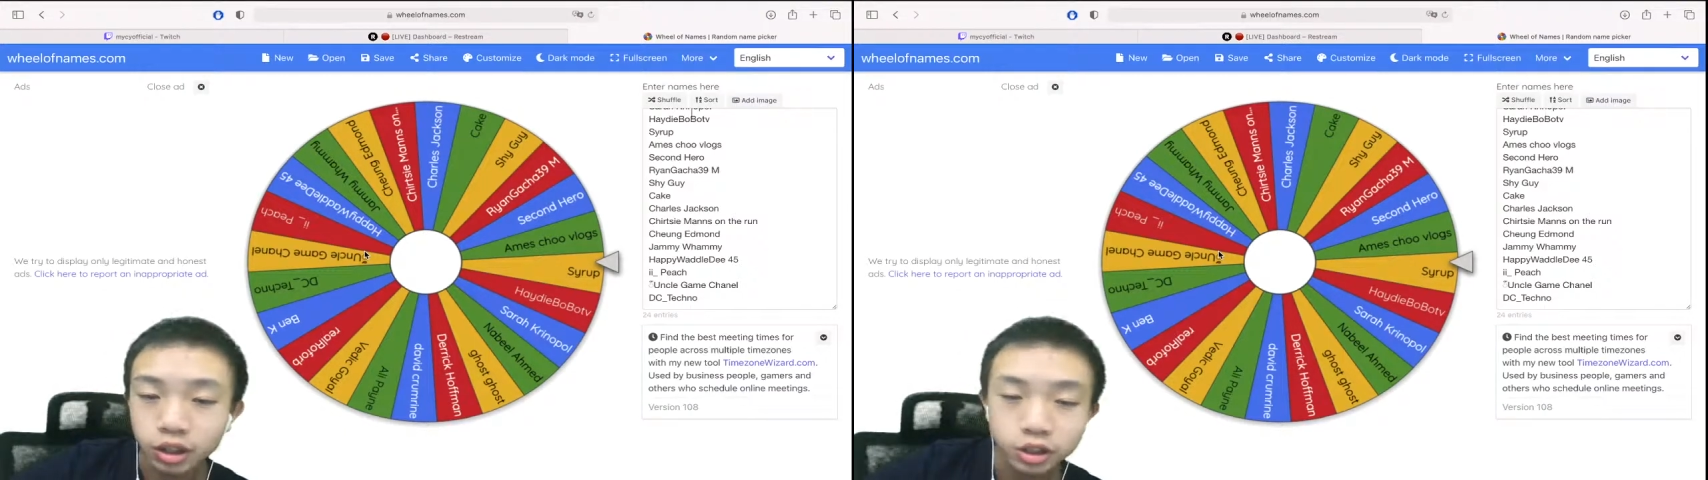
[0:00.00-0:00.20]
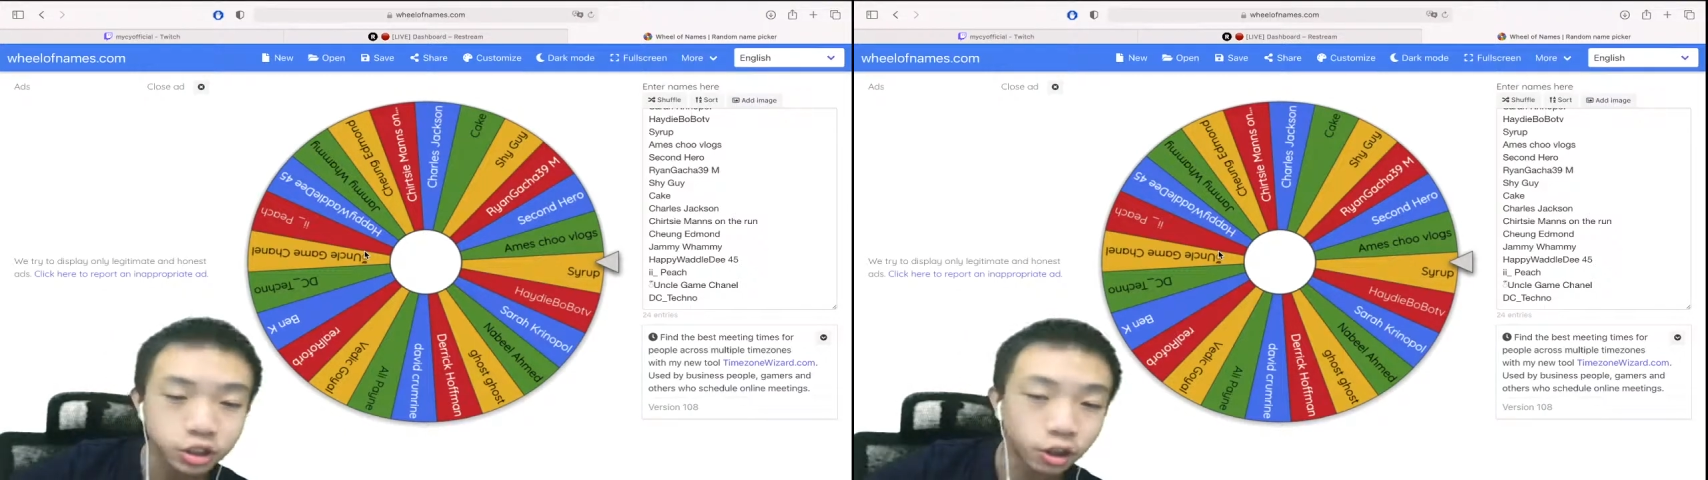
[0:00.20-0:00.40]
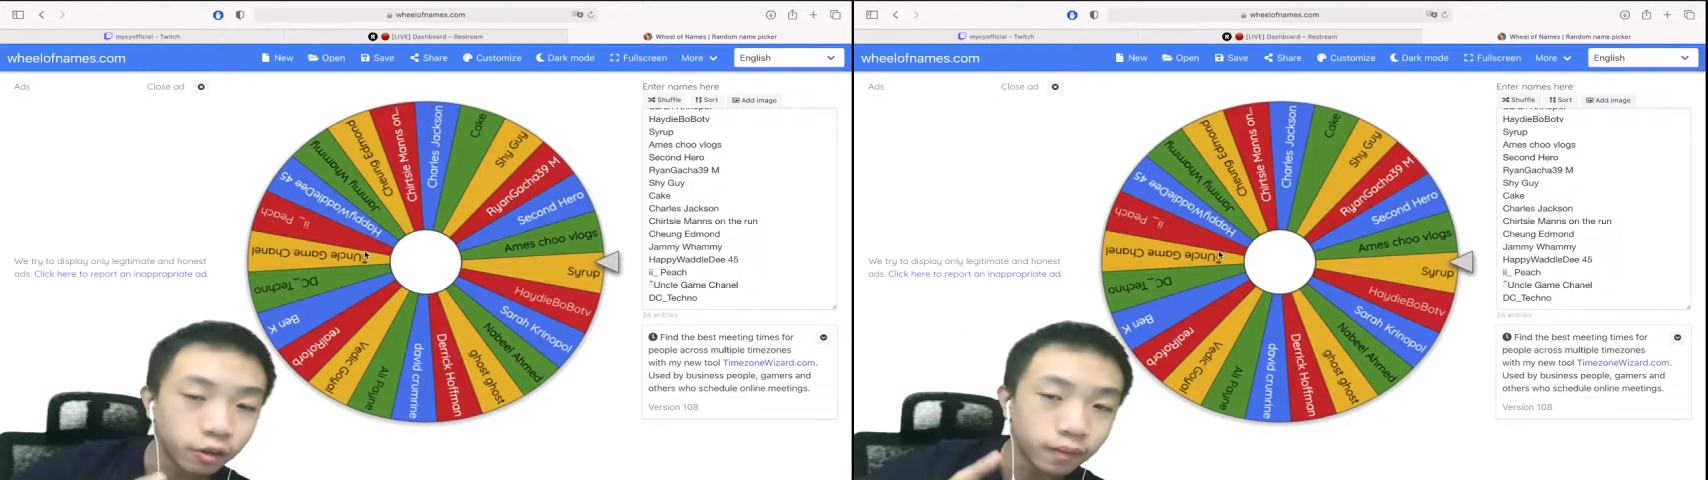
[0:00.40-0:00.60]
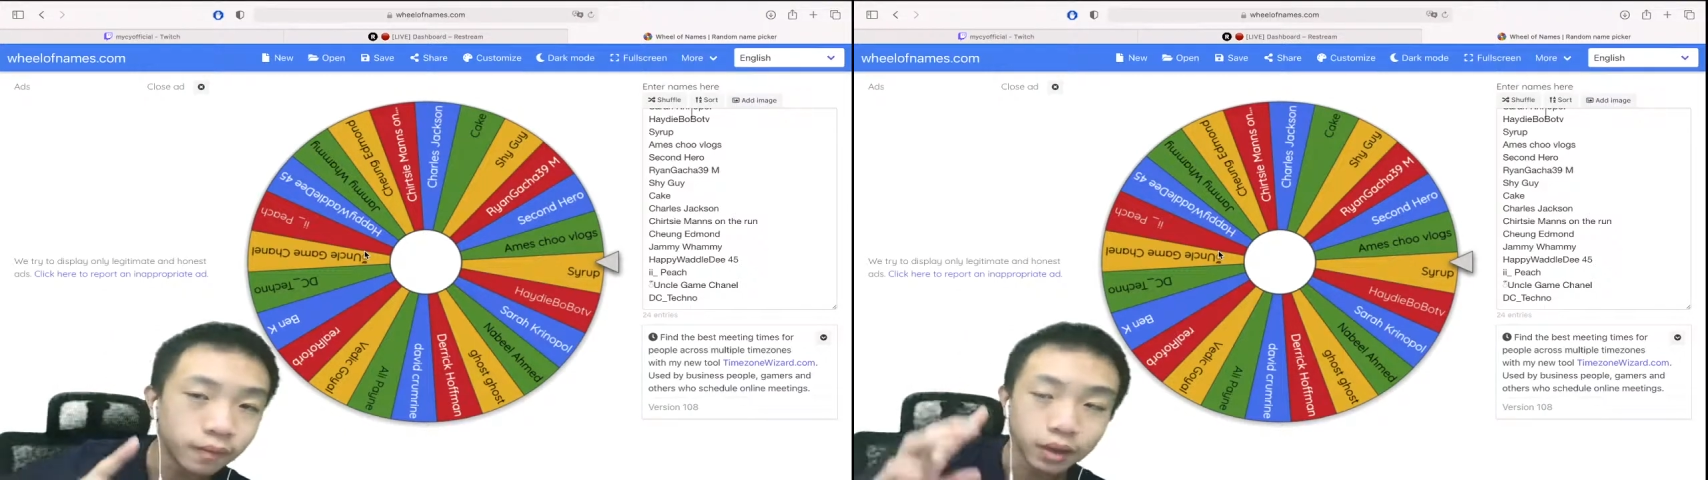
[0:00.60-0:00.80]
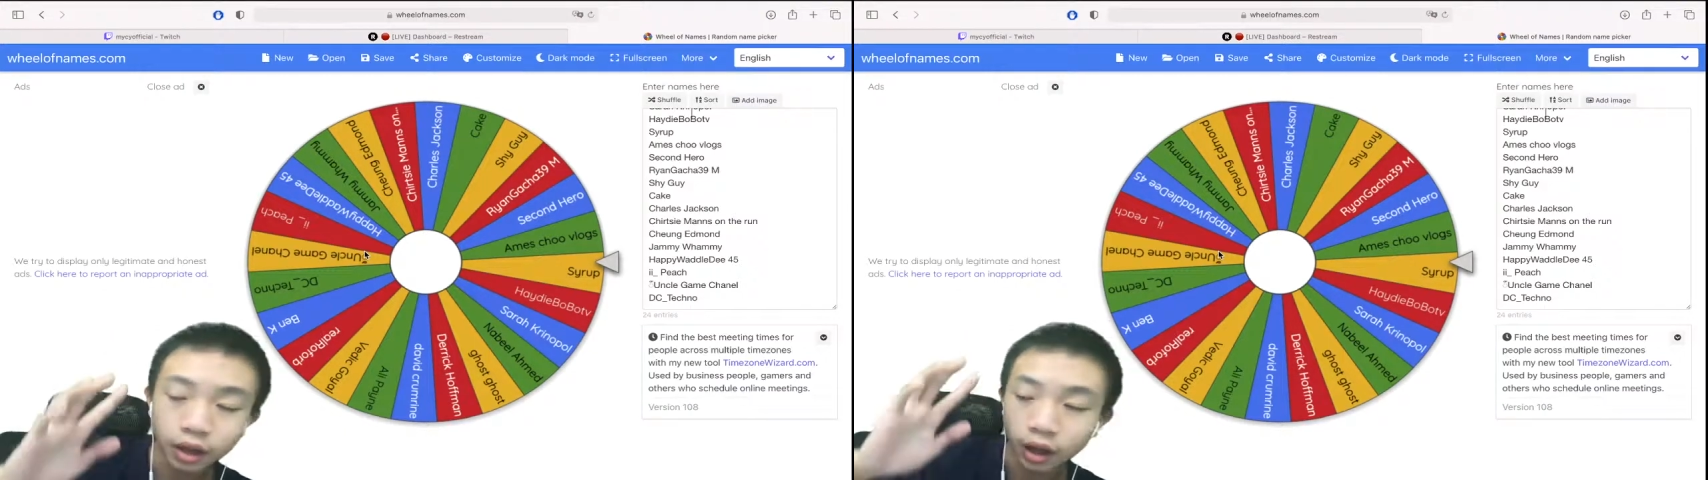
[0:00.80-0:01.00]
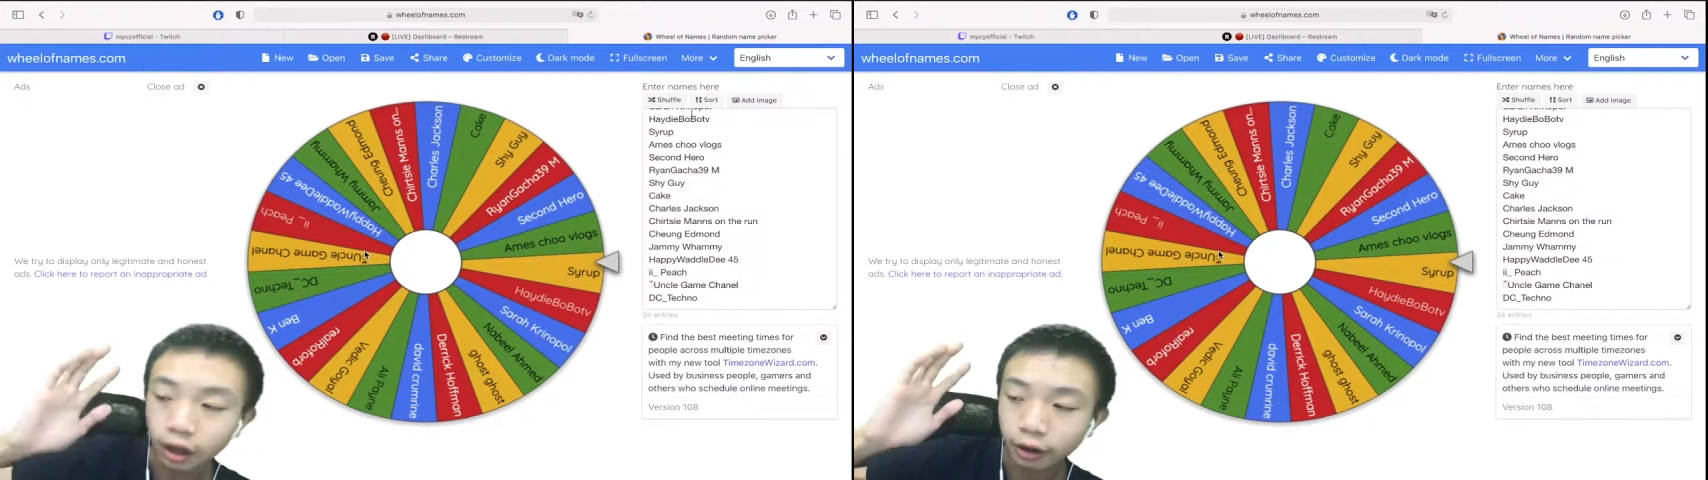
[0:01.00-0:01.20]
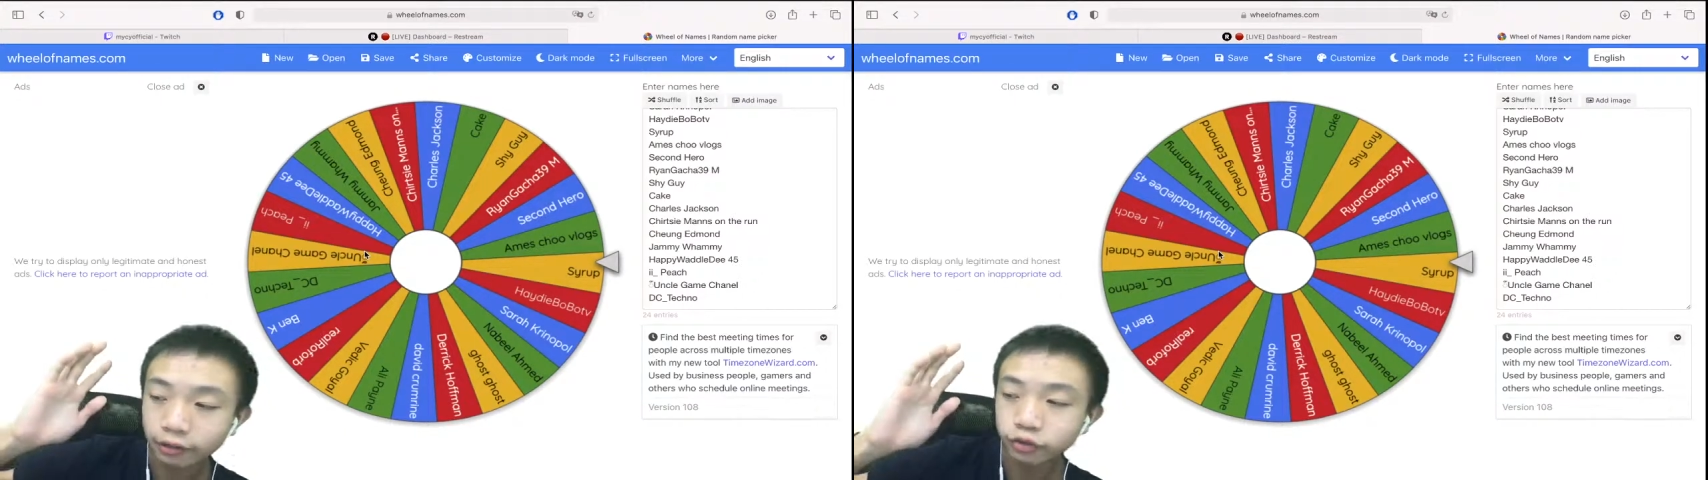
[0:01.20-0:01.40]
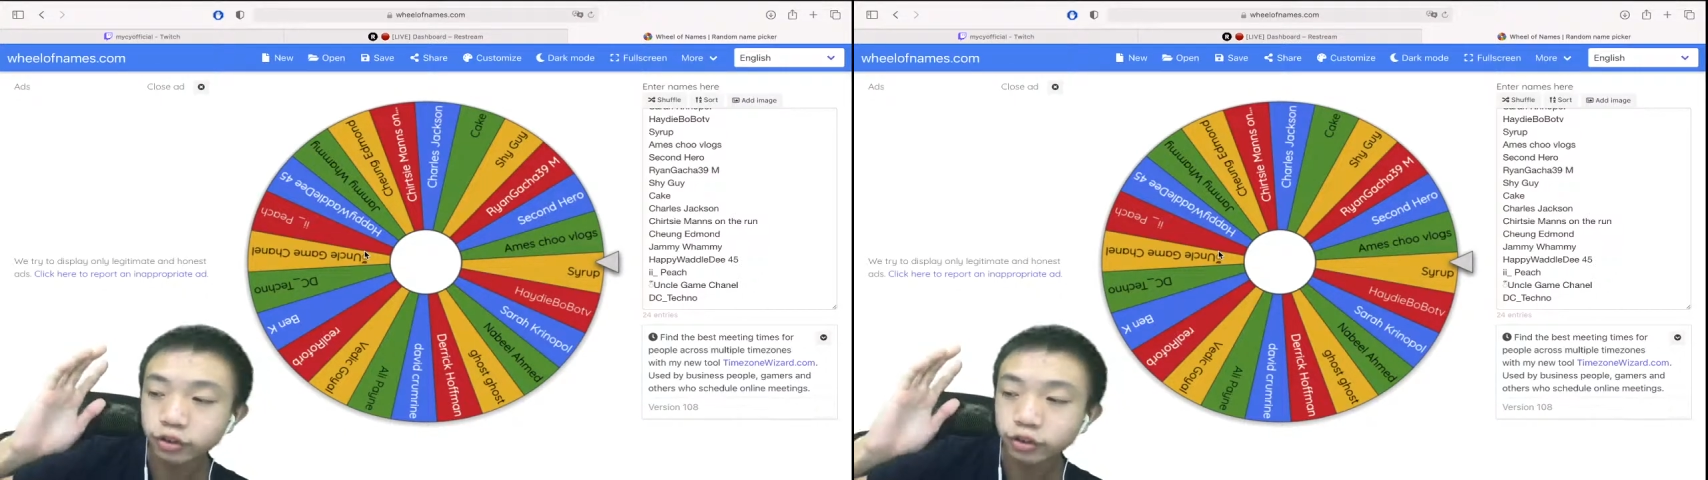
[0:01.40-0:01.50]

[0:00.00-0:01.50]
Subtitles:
So if you